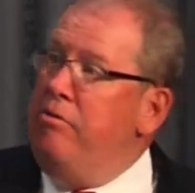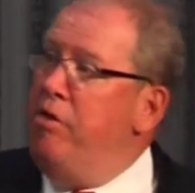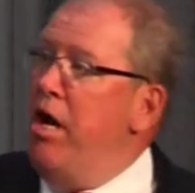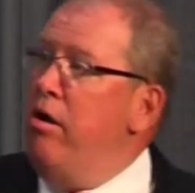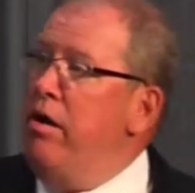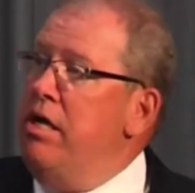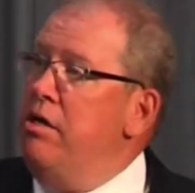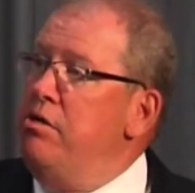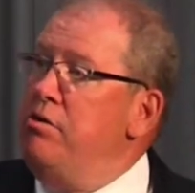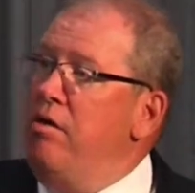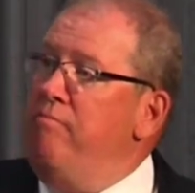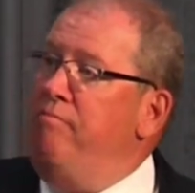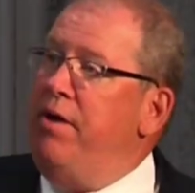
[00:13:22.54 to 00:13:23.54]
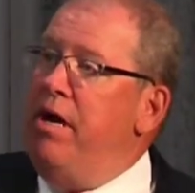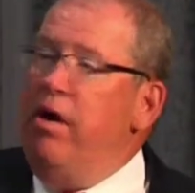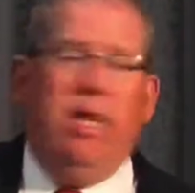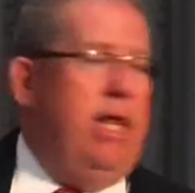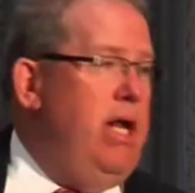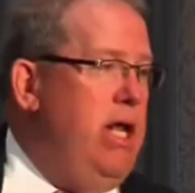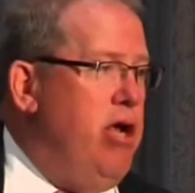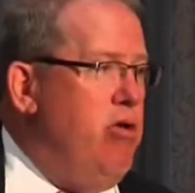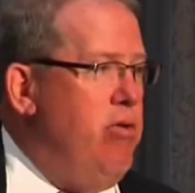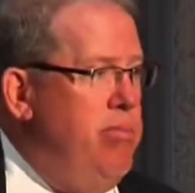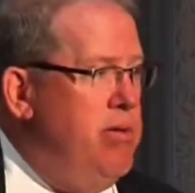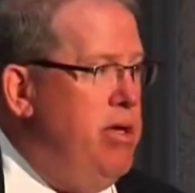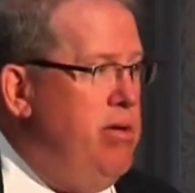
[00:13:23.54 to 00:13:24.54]
There is very little
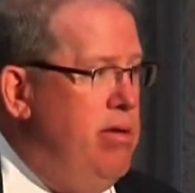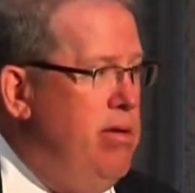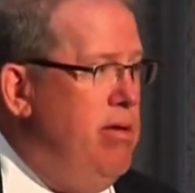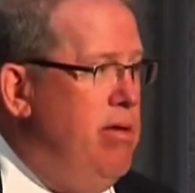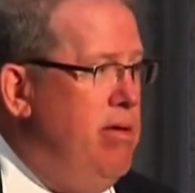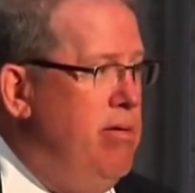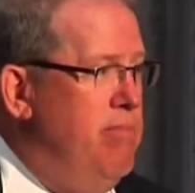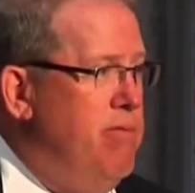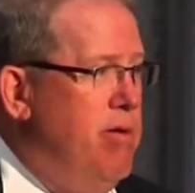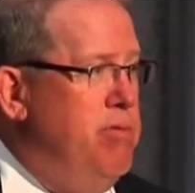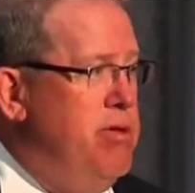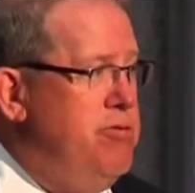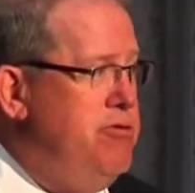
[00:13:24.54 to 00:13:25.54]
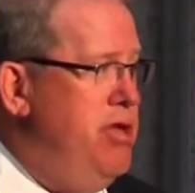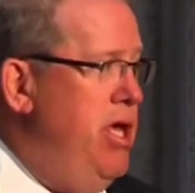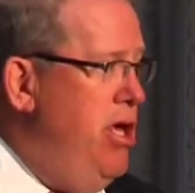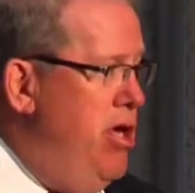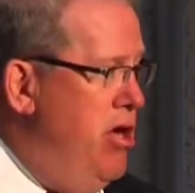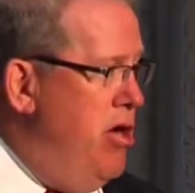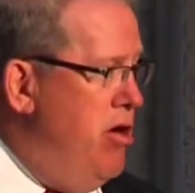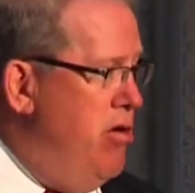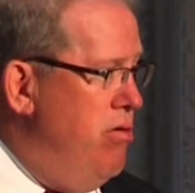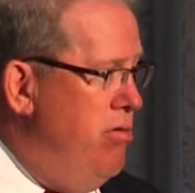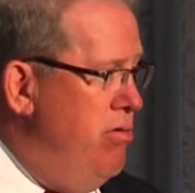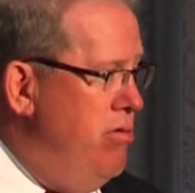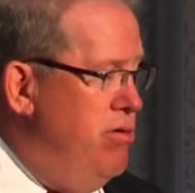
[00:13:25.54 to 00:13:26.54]
agreement from the
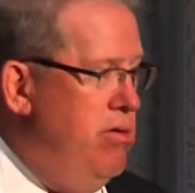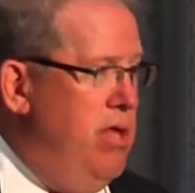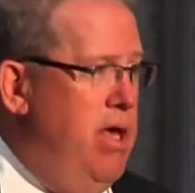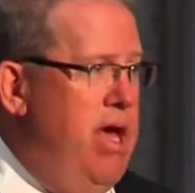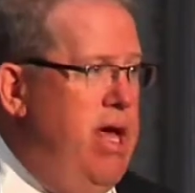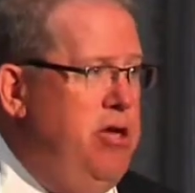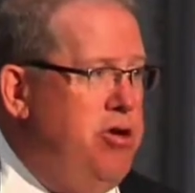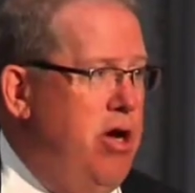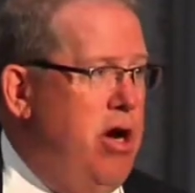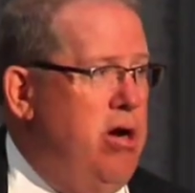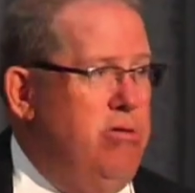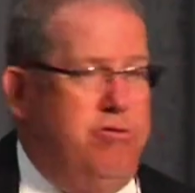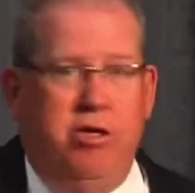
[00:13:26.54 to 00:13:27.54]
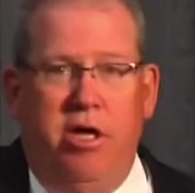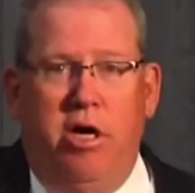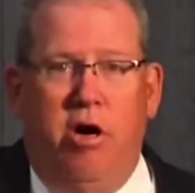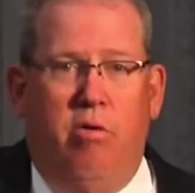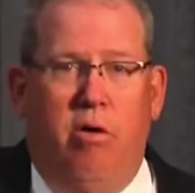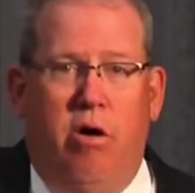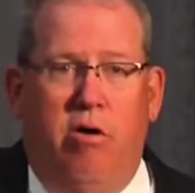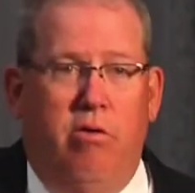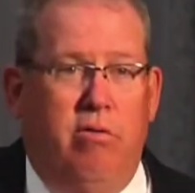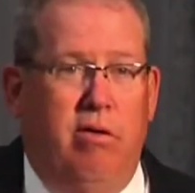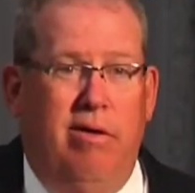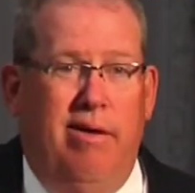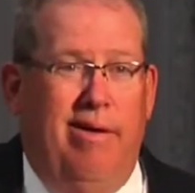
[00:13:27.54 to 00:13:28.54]
CEO to the HR,
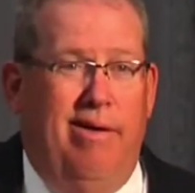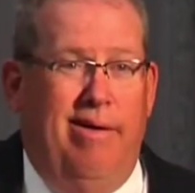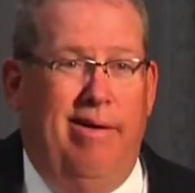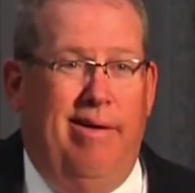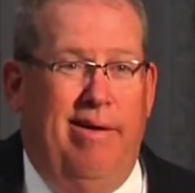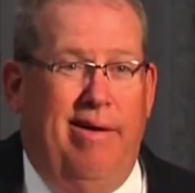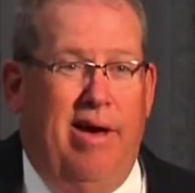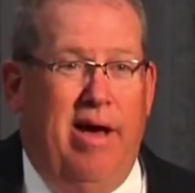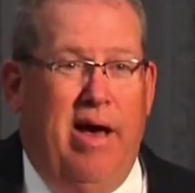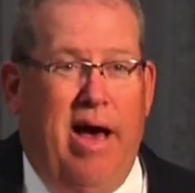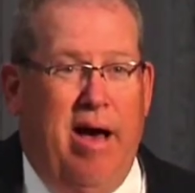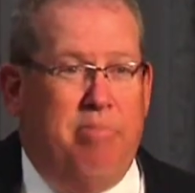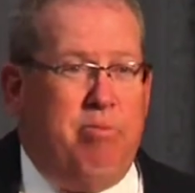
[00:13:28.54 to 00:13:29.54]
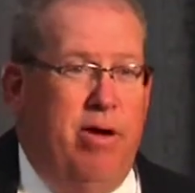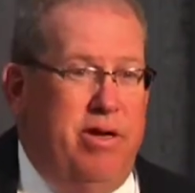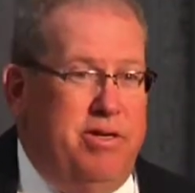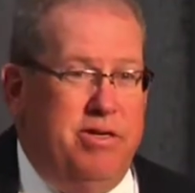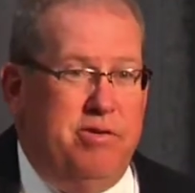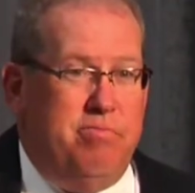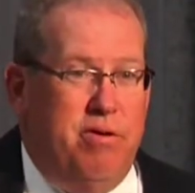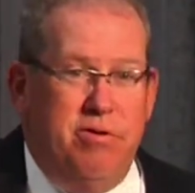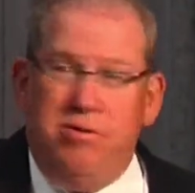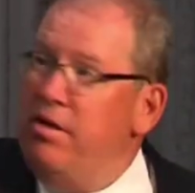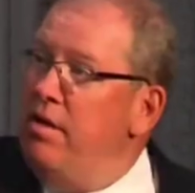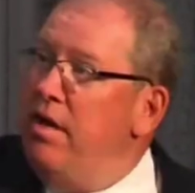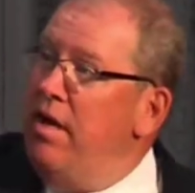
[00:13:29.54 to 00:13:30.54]
COO, operations
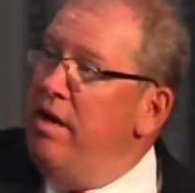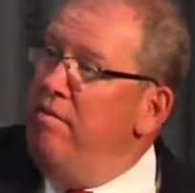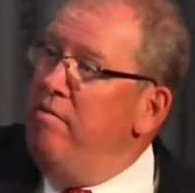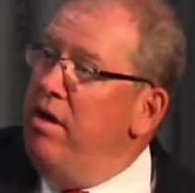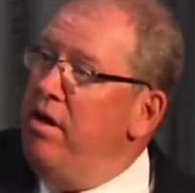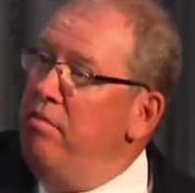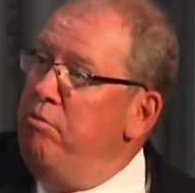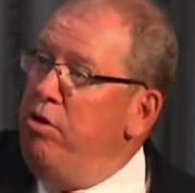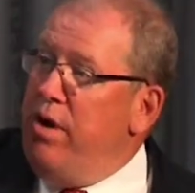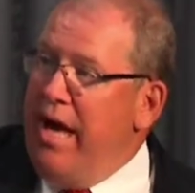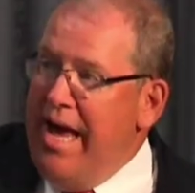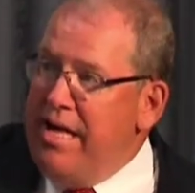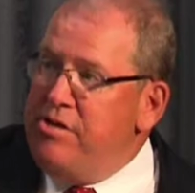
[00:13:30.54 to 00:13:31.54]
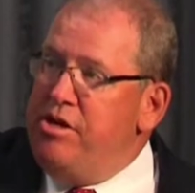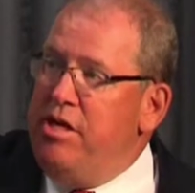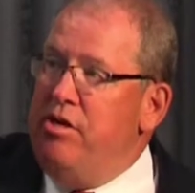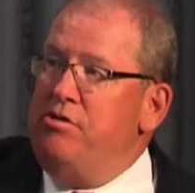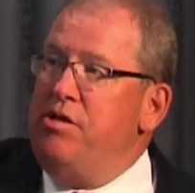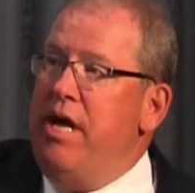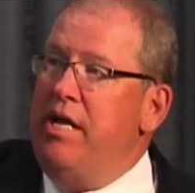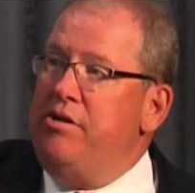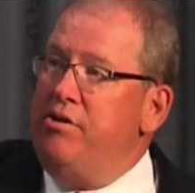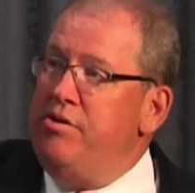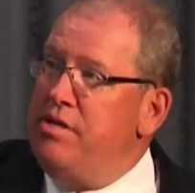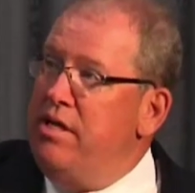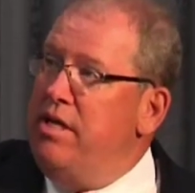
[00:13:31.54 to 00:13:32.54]
person. You can't see those
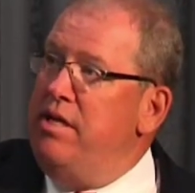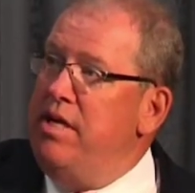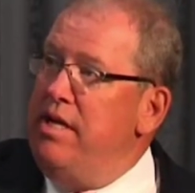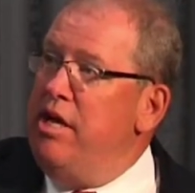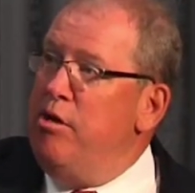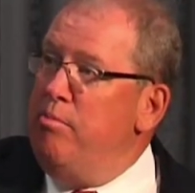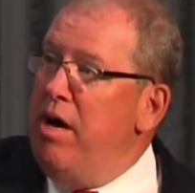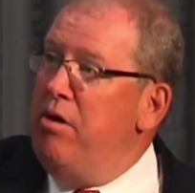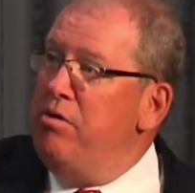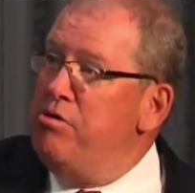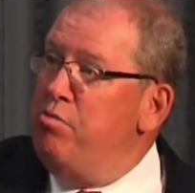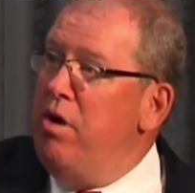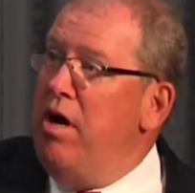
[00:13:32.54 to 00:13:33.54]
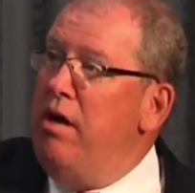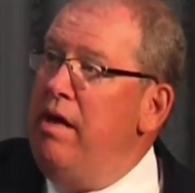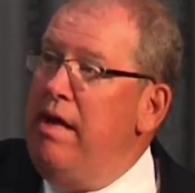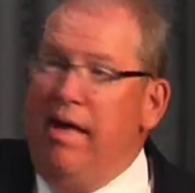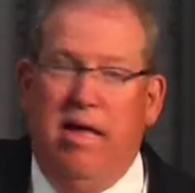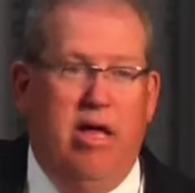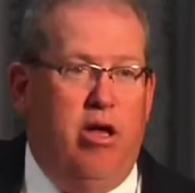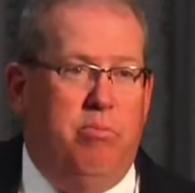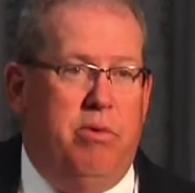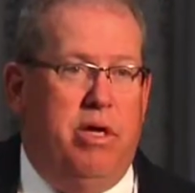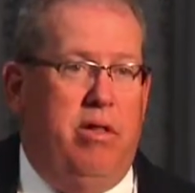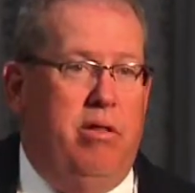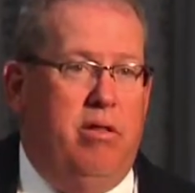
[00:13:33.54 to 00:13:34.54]
answers because they didn't come out as well.
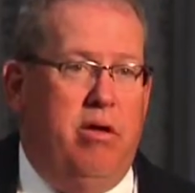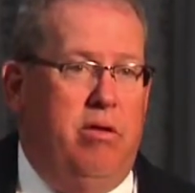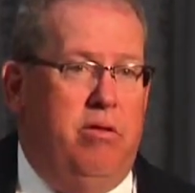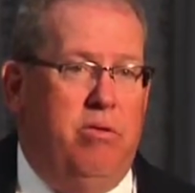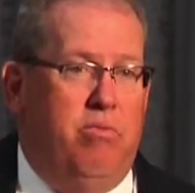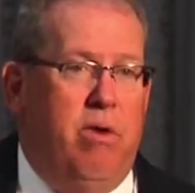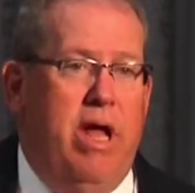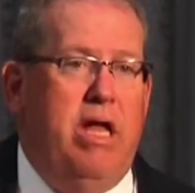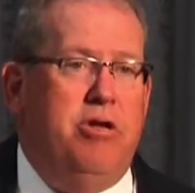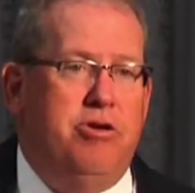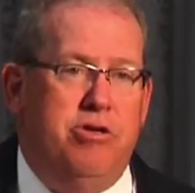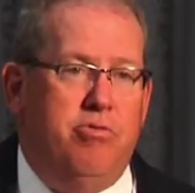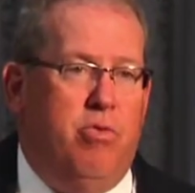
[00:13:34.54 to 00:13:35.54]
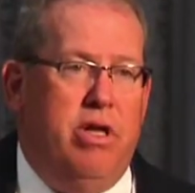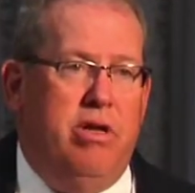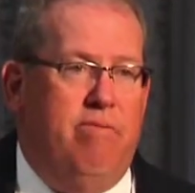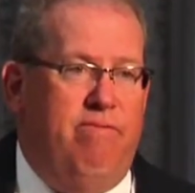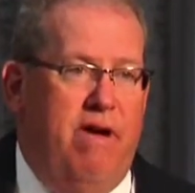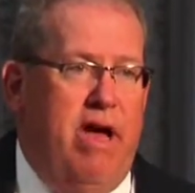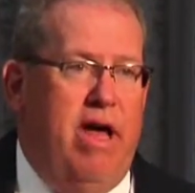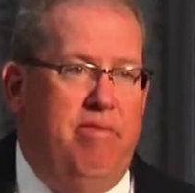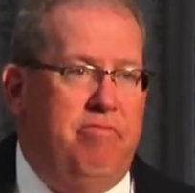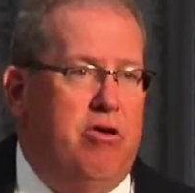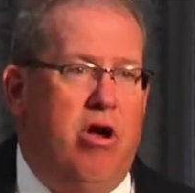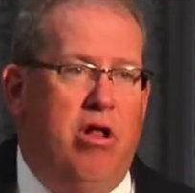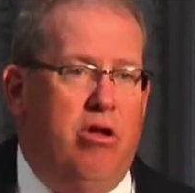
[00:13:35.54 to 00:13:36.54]
But the range is 1 to
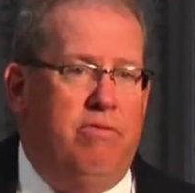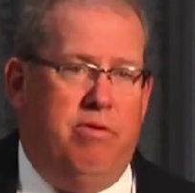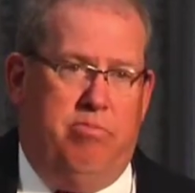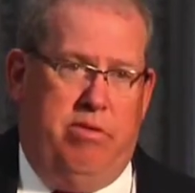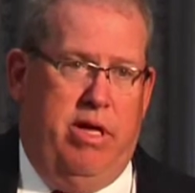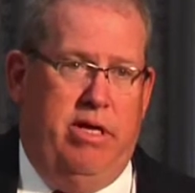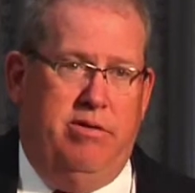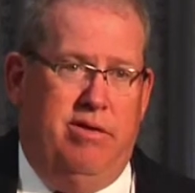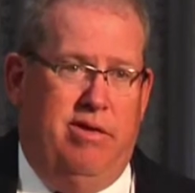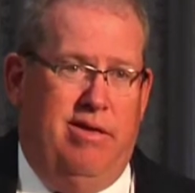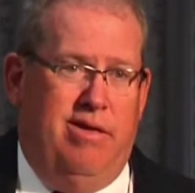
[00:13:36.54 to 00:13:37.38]
5. They're all over the place.